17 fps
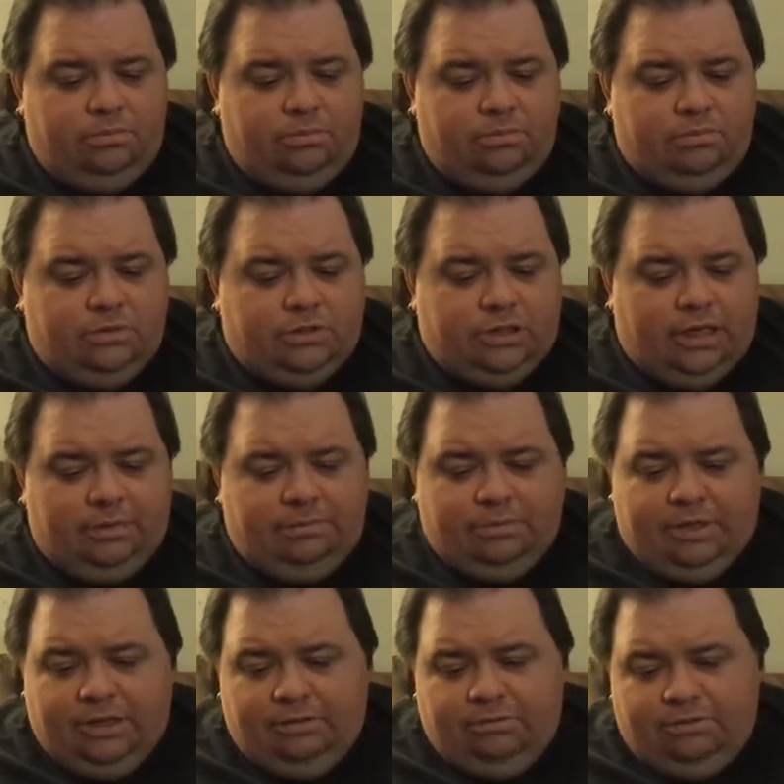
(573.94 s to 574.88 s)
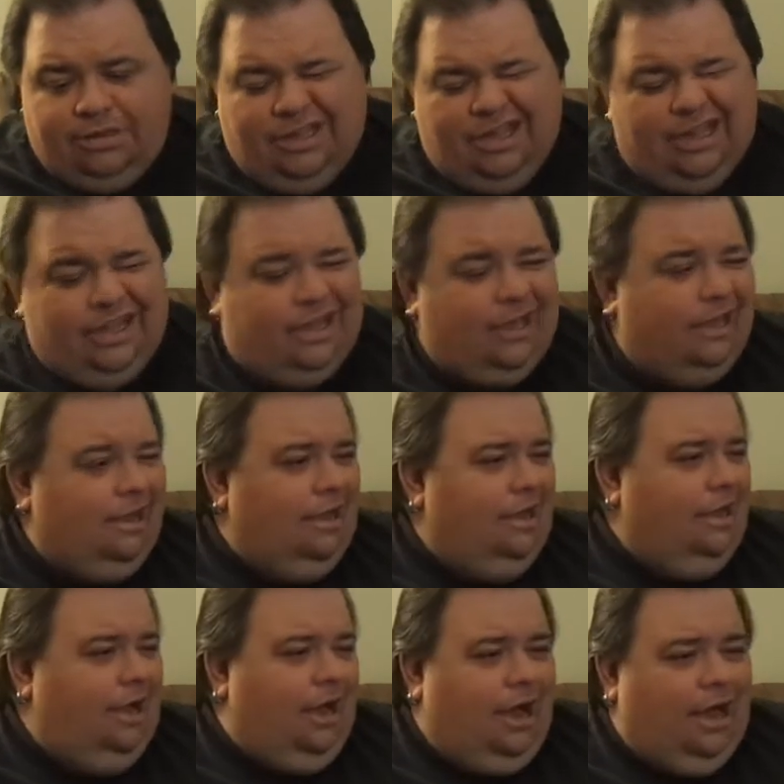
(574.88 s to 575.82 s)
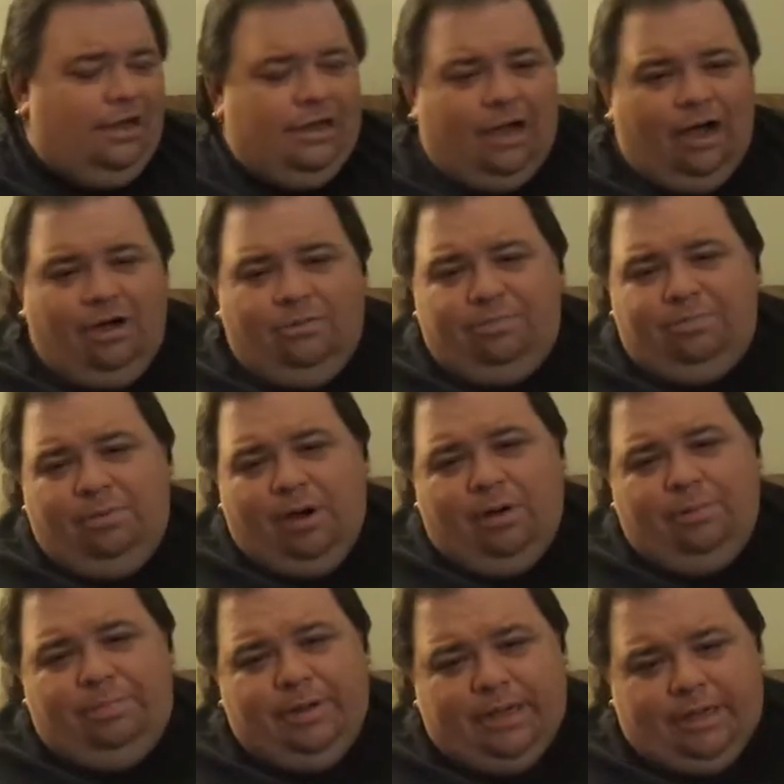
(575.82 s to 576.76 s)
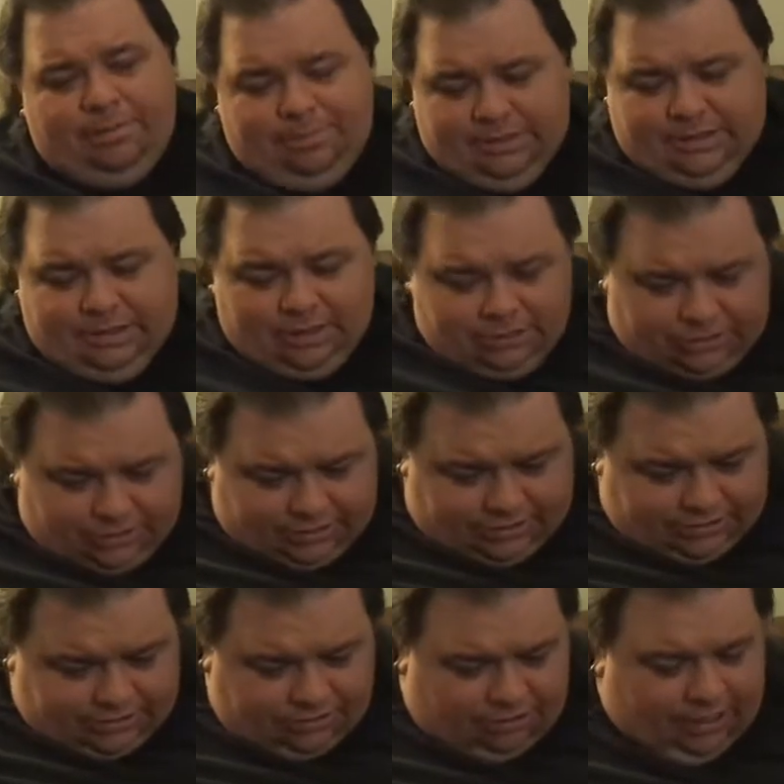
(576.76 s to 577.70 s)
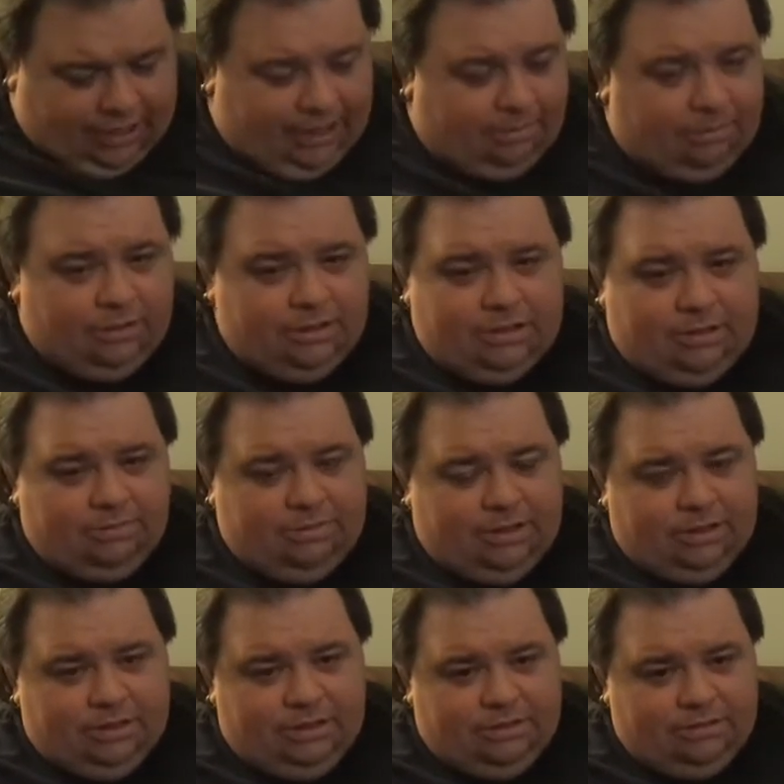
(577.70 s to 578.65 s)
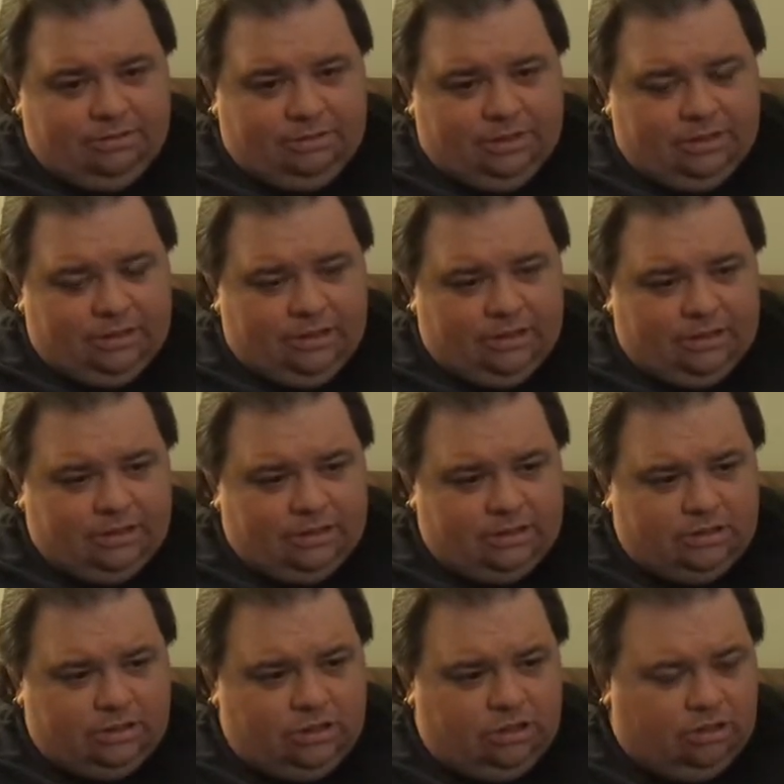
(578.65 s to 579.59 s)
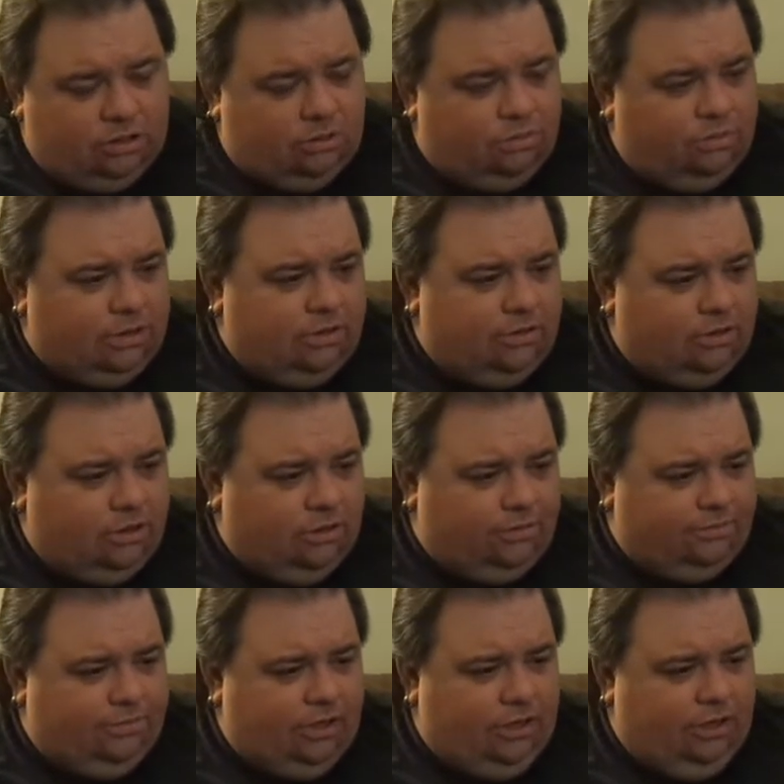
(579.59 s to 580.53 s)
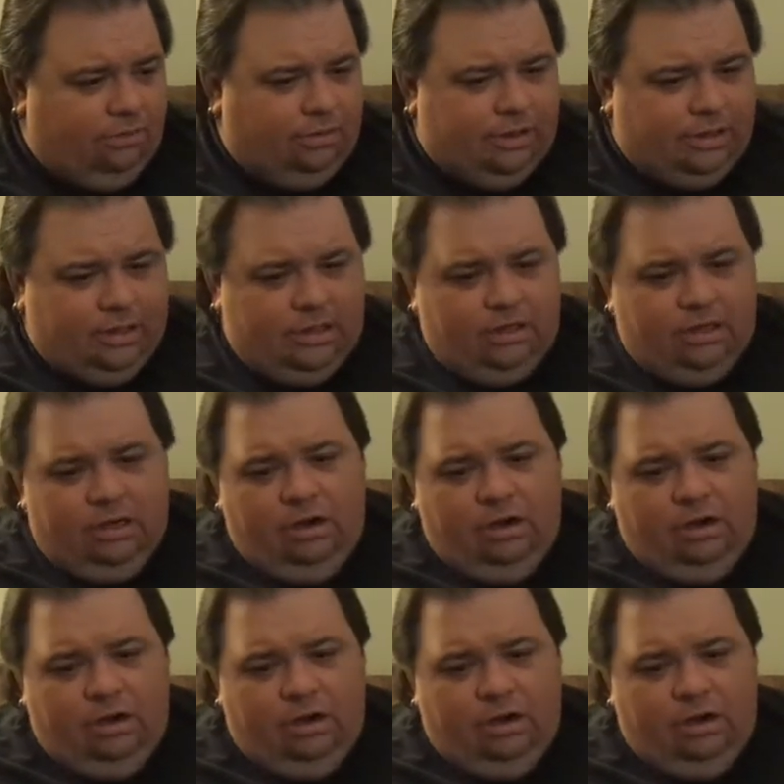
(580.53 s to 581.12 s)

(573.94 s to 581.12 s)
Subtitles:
Same thing with, like, I'll pick up a Dungeness crab or something and do a cook video with it.